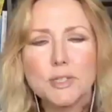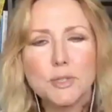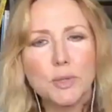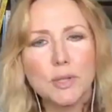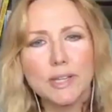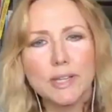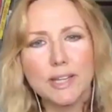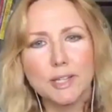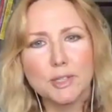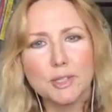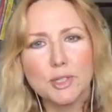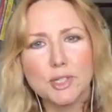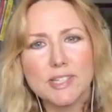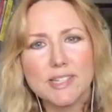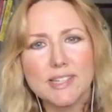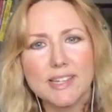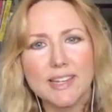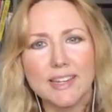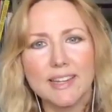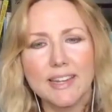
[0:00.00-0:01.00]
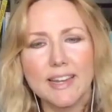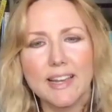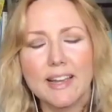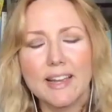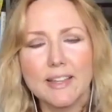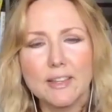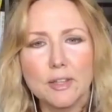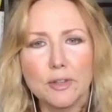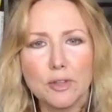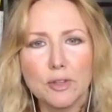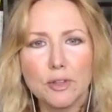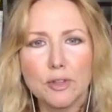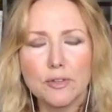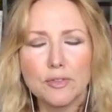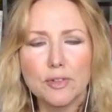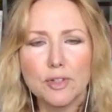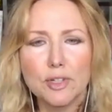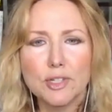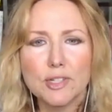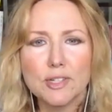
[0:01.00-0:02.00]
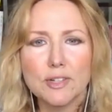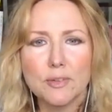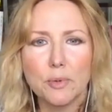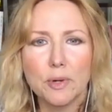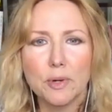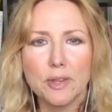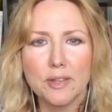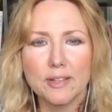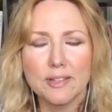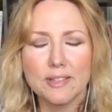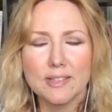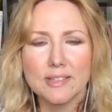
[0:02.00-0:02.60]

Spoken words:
really interesting. Yeah, the first one of the